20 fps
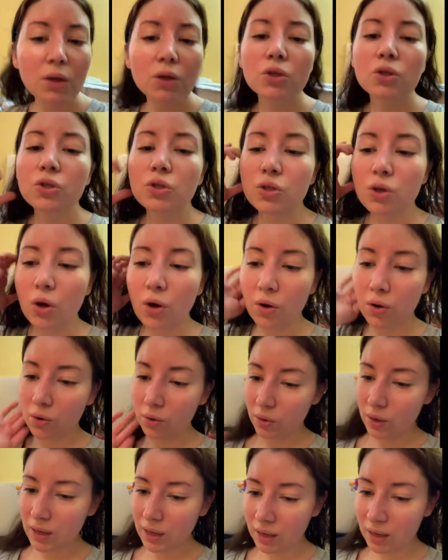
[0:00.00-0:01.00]

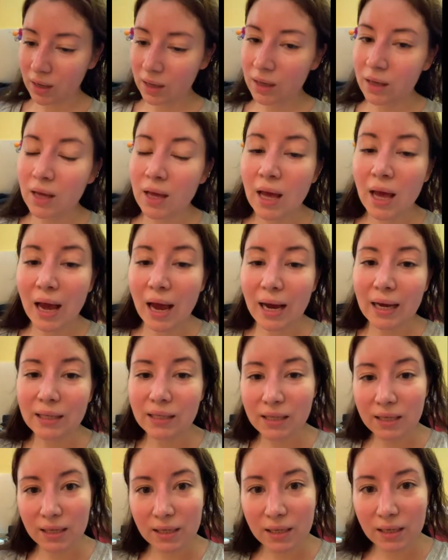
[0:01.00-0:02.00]
So I
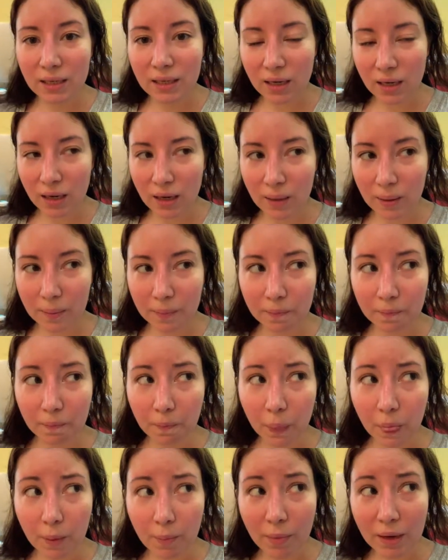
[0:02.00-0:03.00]
did,
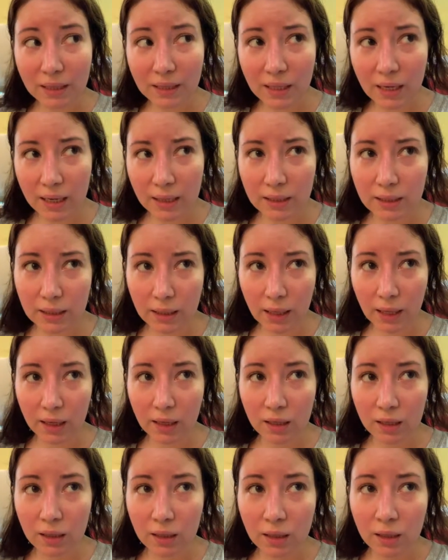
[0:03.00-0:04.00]
Monday, I did
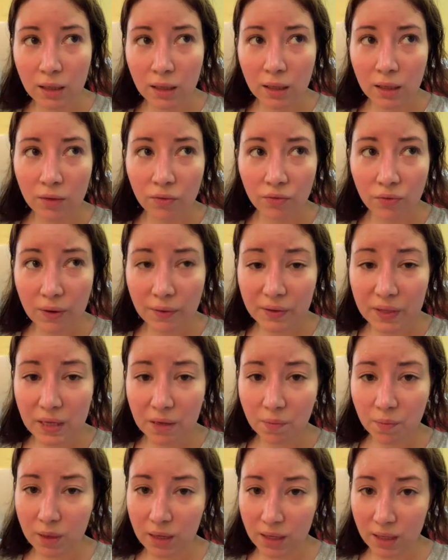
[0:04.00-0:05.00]
like
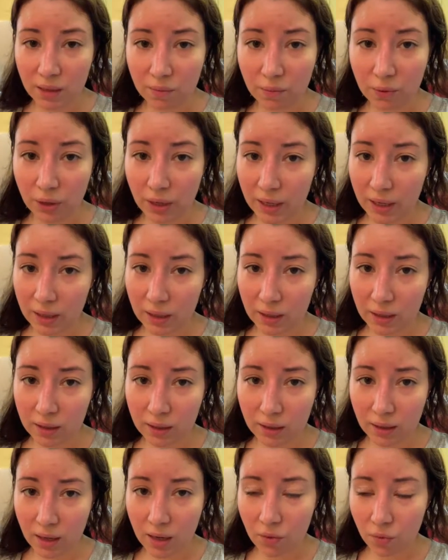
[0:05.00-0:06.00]
15-minute break
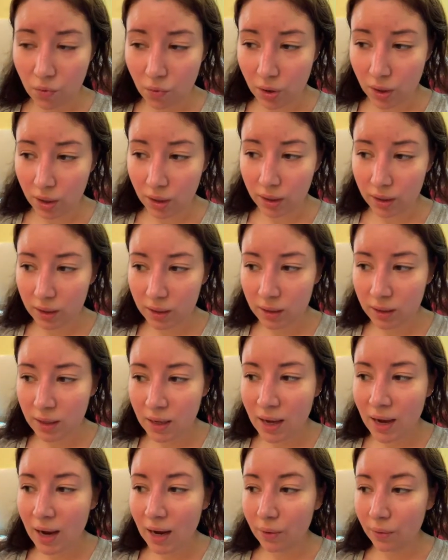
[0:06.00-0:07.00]
at work.
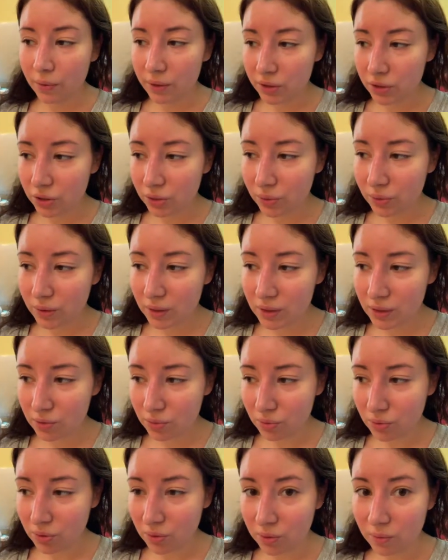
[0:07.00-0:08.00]
I went to this
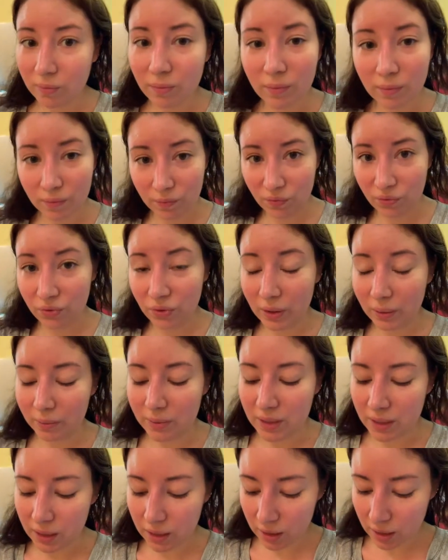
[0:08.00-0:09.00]
room, filmed
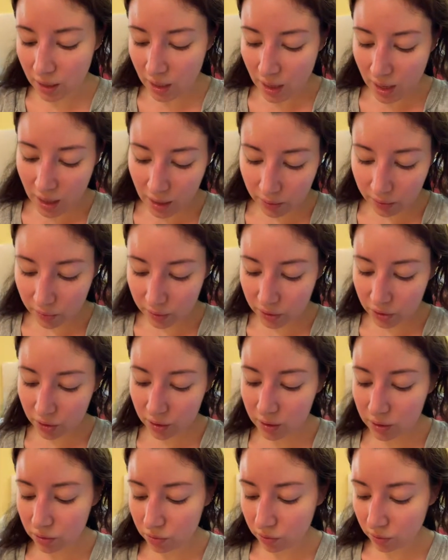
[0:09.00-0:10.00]
it. I went to
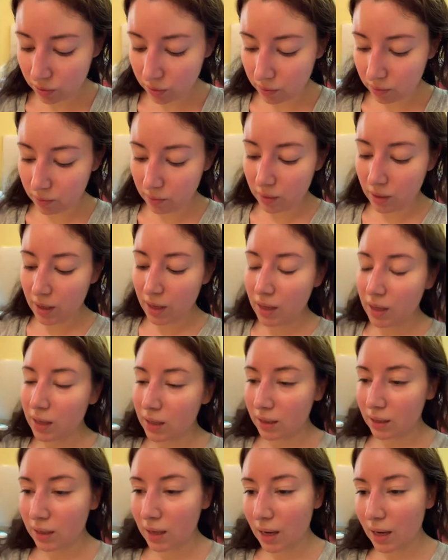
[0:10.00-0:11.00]
this room
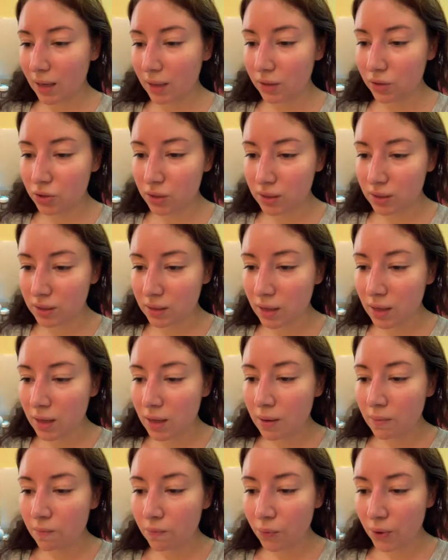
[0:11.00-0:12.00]
and I just
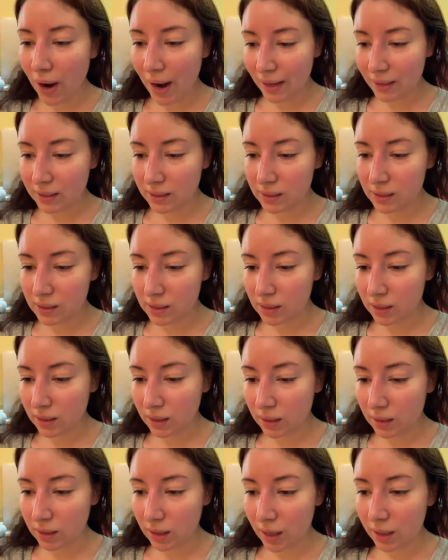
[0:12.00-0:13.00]
practiced
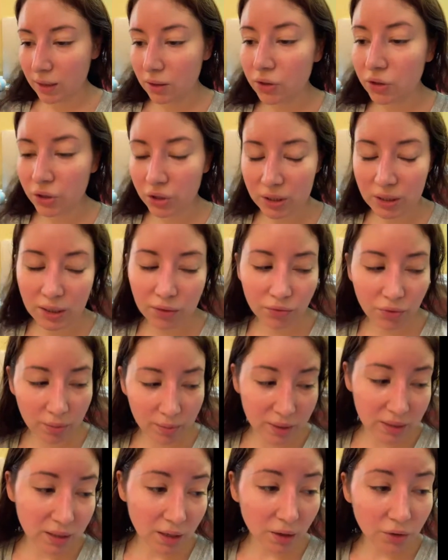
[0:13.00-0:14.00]
it. I learned it from
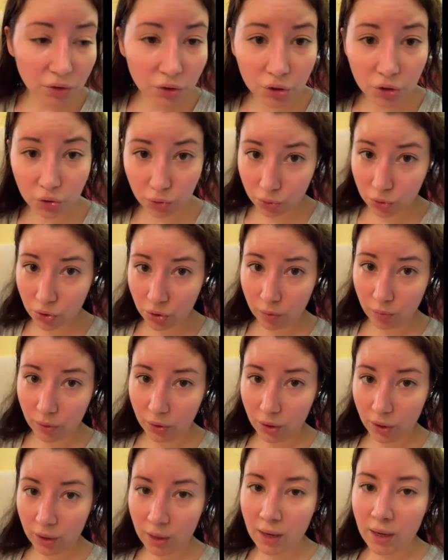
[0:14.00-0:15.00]
this other
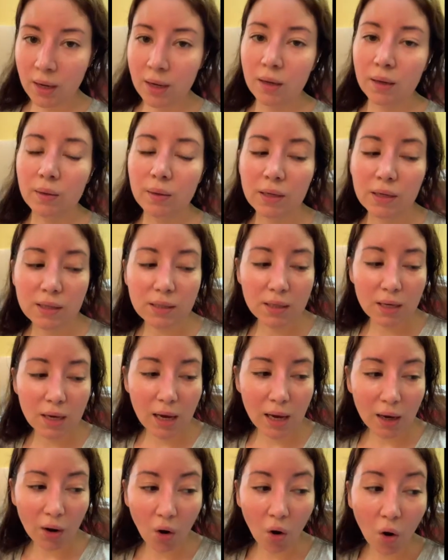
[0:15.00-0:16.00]
YouTuber because he
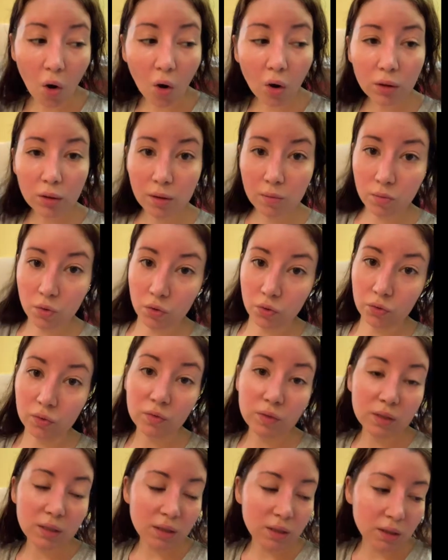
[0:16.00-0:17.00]
had all the
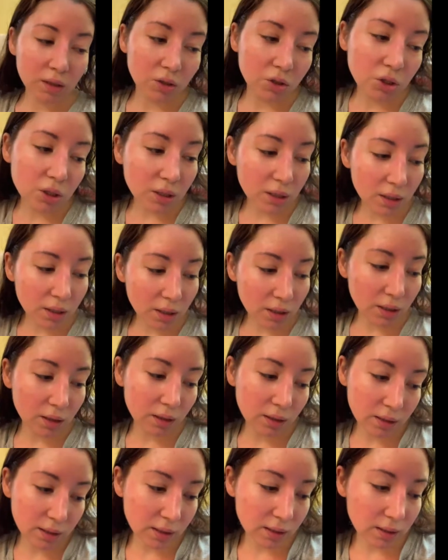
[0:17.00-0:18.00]
moves.
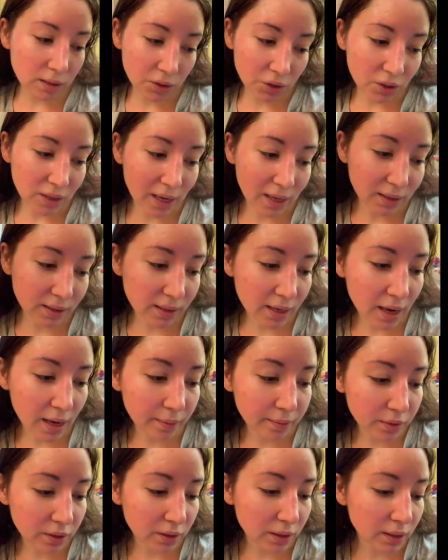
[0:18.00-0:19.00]
This is her dance
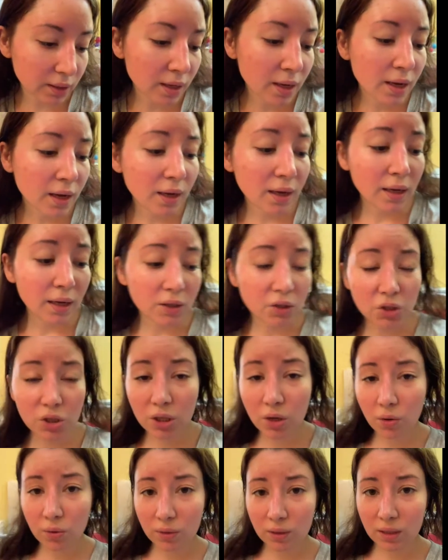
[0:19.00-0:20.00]
captain, and
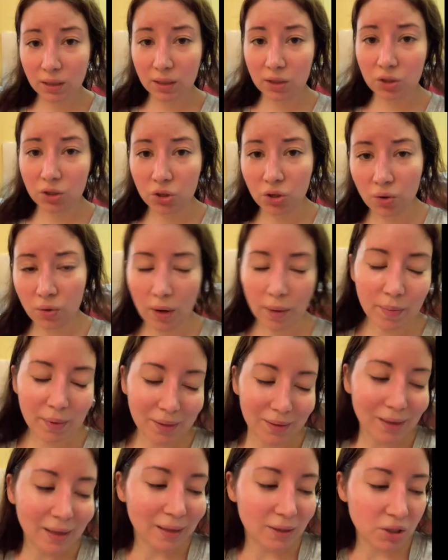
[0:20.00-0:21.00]
she only showed, I
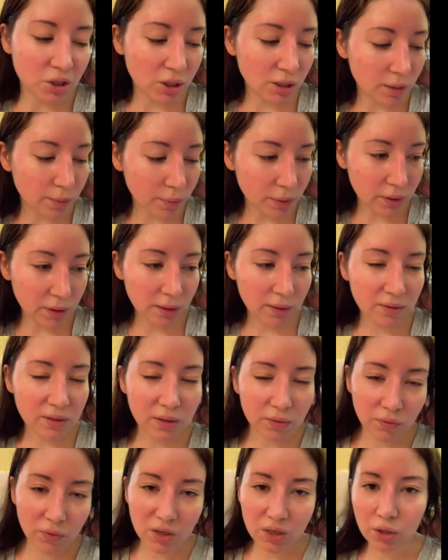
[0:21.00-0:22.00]
mean, not she, but this
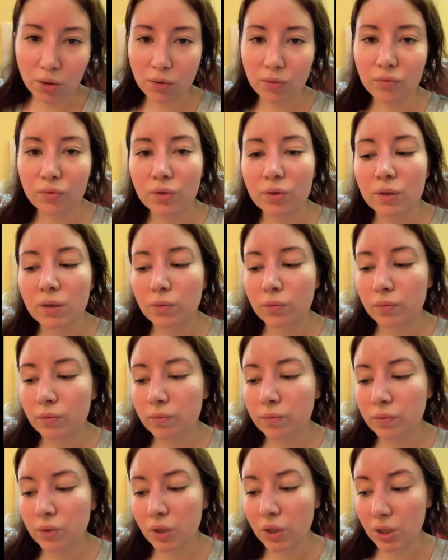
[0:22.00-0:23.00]
video for
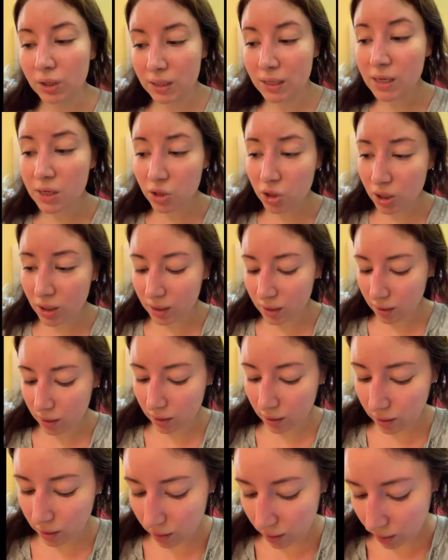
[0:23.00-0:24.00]
her teaching
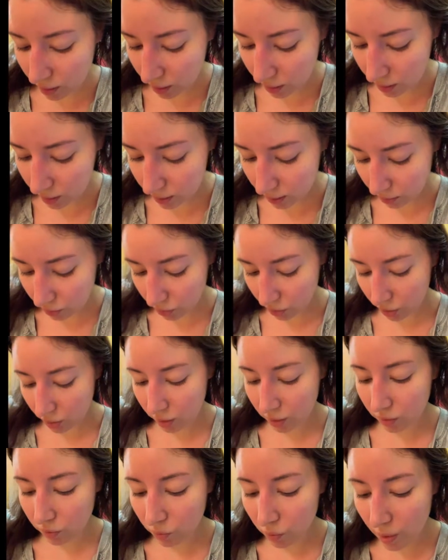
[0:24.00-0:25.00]
these
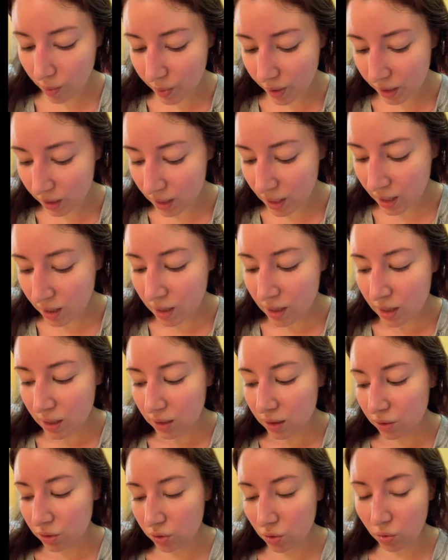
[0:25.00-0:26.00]
other women,
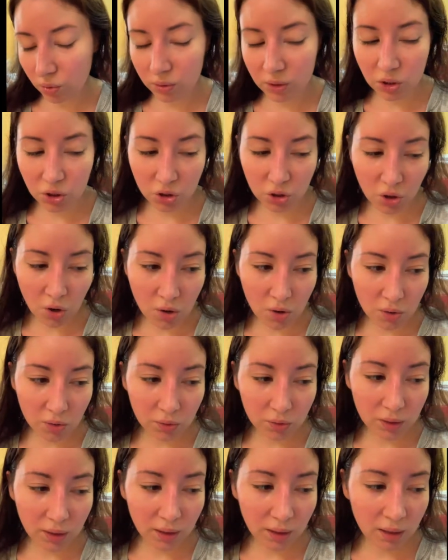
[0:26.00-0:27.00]
it only
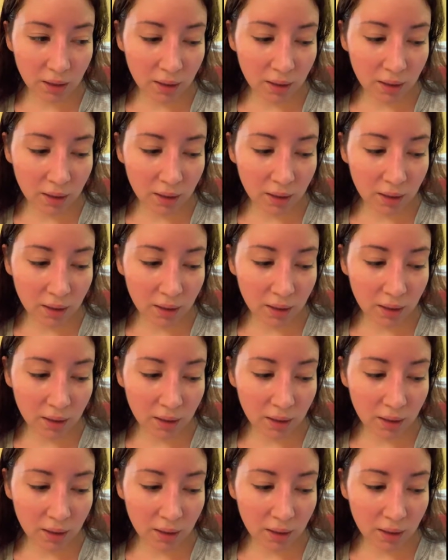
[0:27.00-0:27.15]
showed